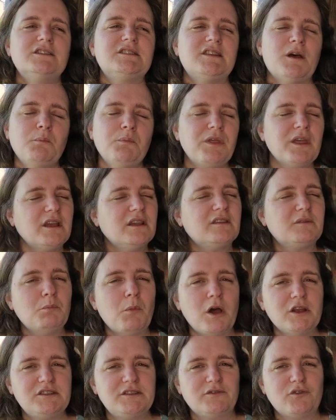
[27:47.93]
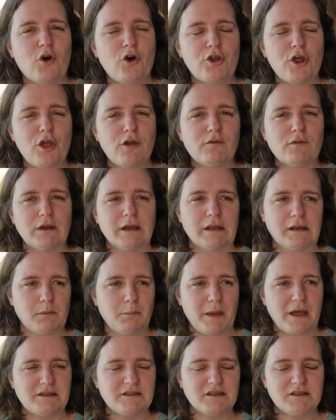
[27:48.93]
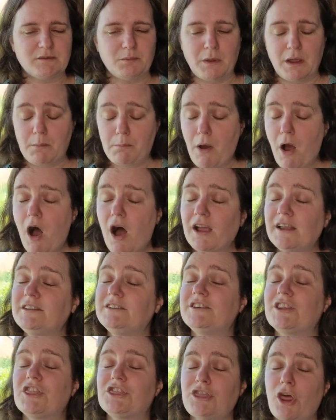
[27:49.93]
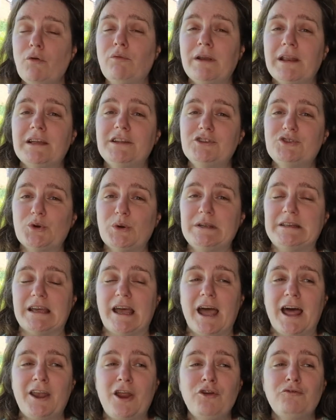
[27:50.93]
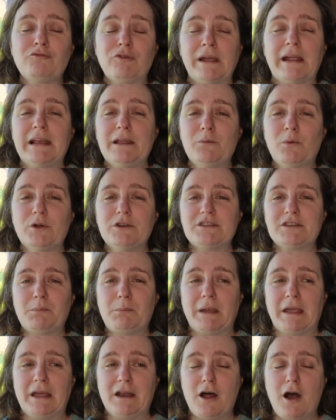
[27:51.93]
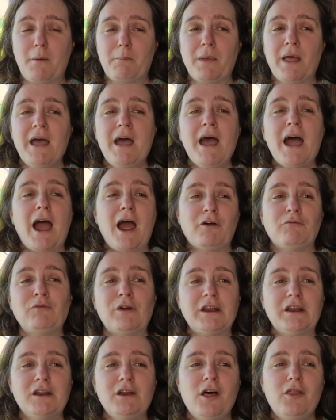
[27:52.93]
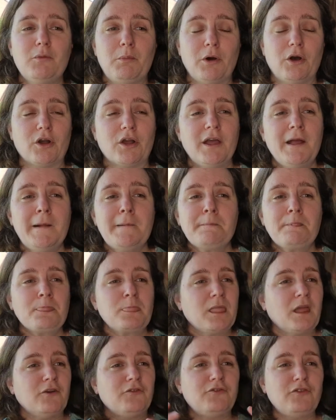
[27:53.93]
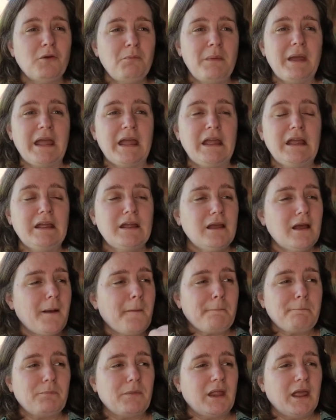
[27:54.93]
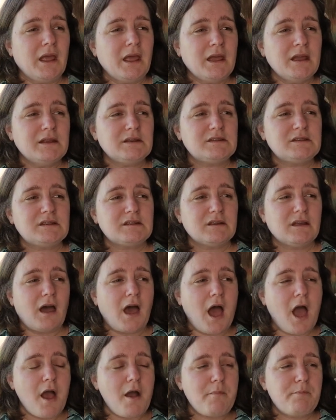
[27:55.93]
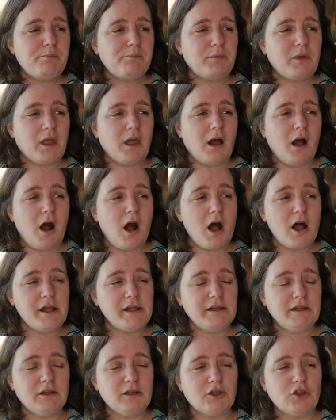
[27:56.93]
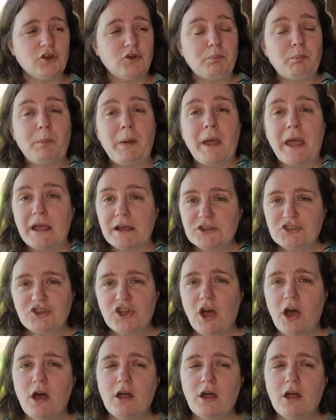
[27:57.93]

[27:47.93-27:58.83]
some things might have gone over a little better to me, but I thoroughly enjoyed it and I really want to pick it up and read another book. For me, it's, um, I could picture